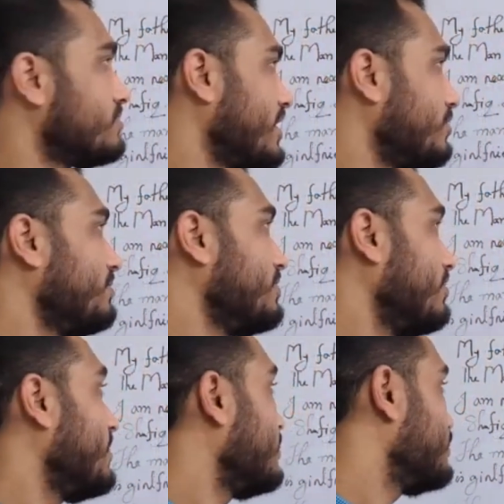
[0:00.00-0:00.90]
So I hope
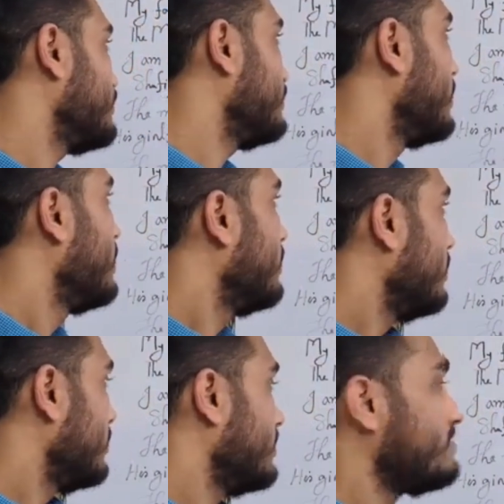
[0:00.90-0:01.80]
you have understood
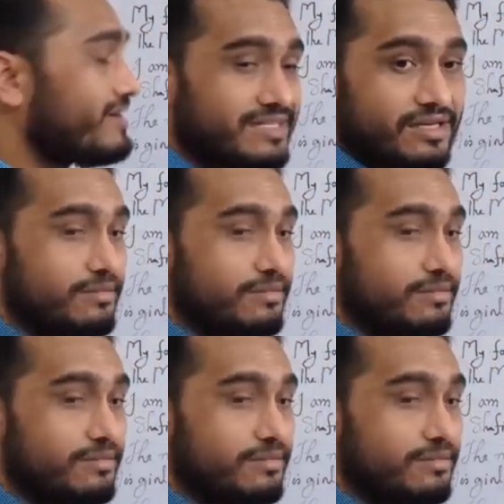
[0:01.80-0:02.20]
the third